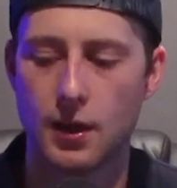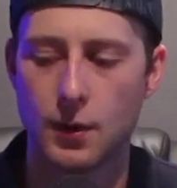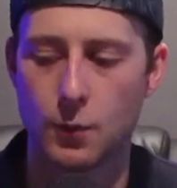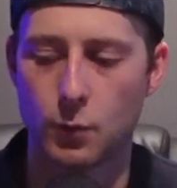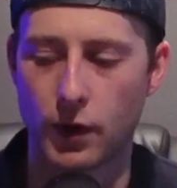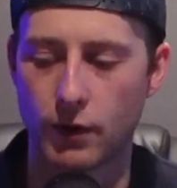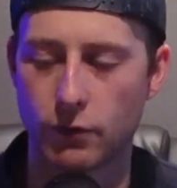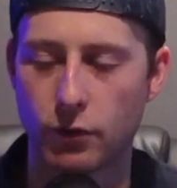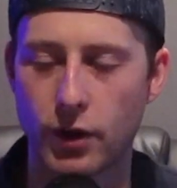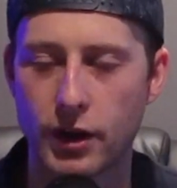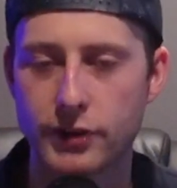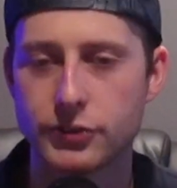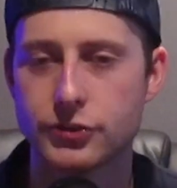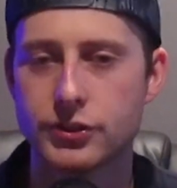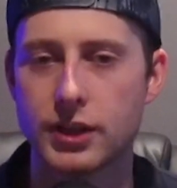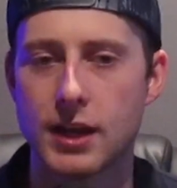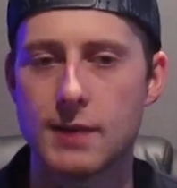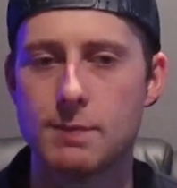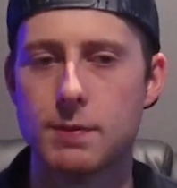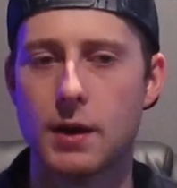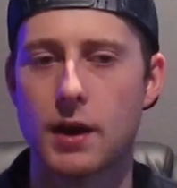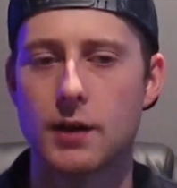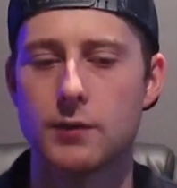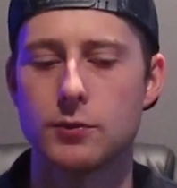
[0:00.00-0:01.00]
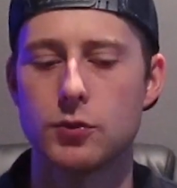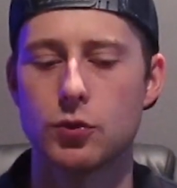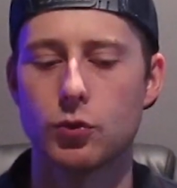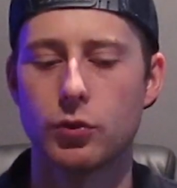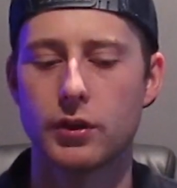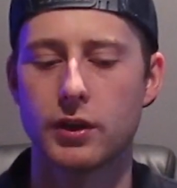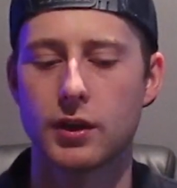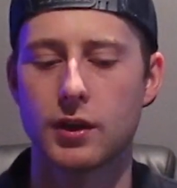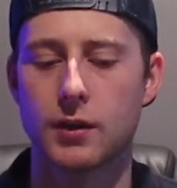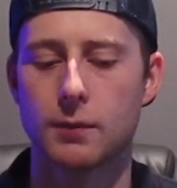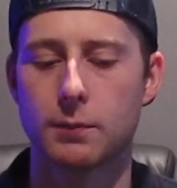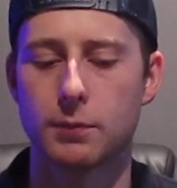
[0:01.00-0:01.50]
When I've watched tape on him, you
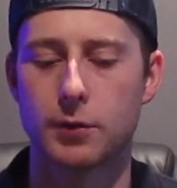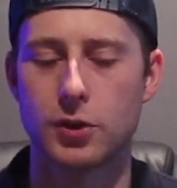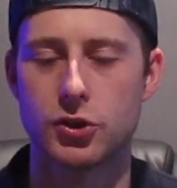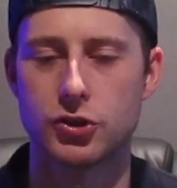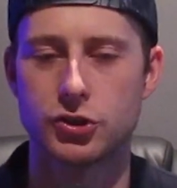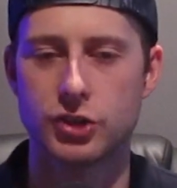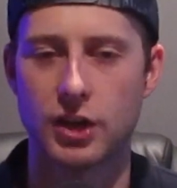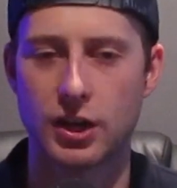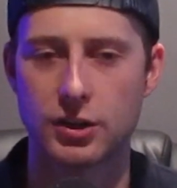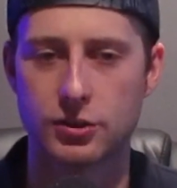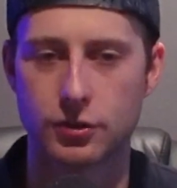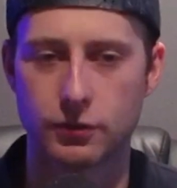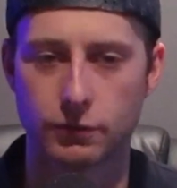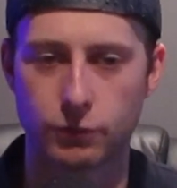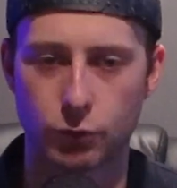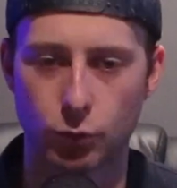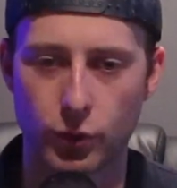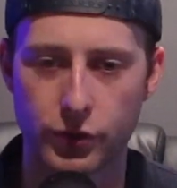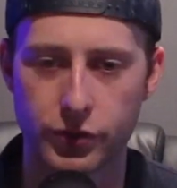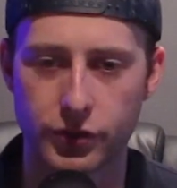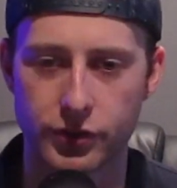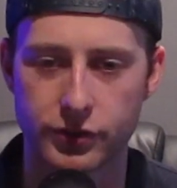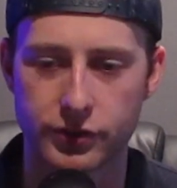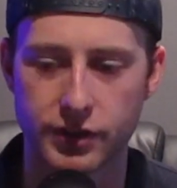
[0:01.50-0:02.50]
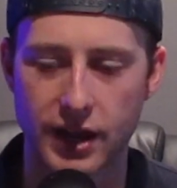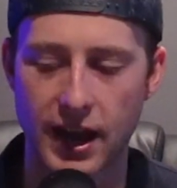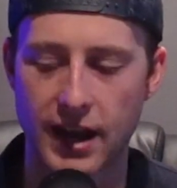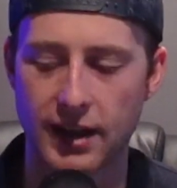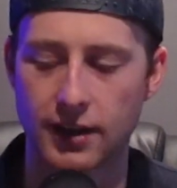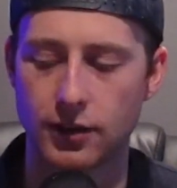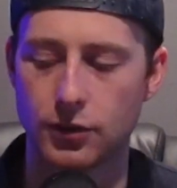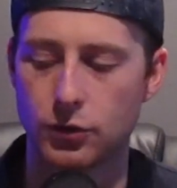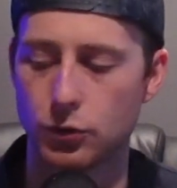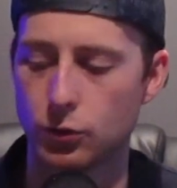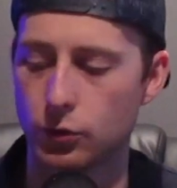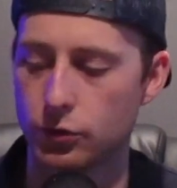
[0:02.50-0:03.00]
really get appreciation for what this guy
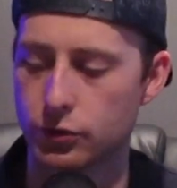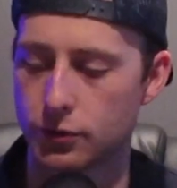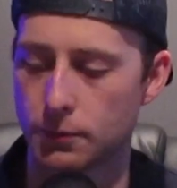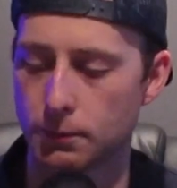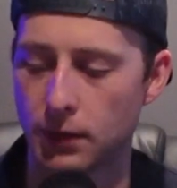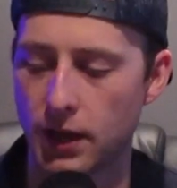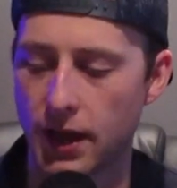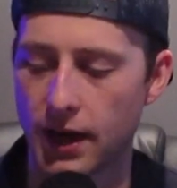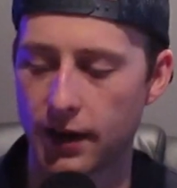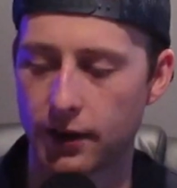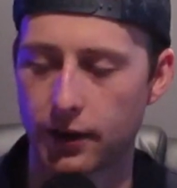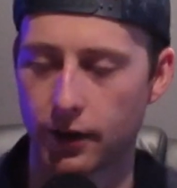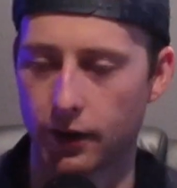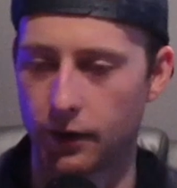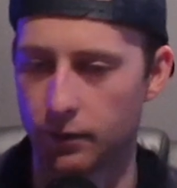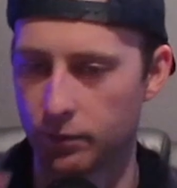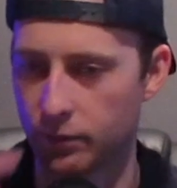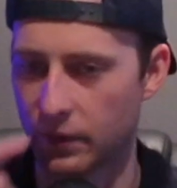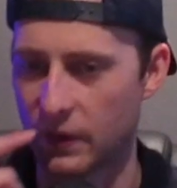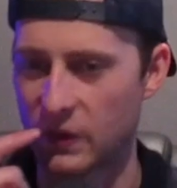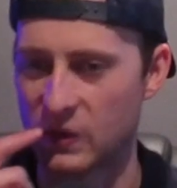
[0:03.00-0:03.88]
can do as a blocker.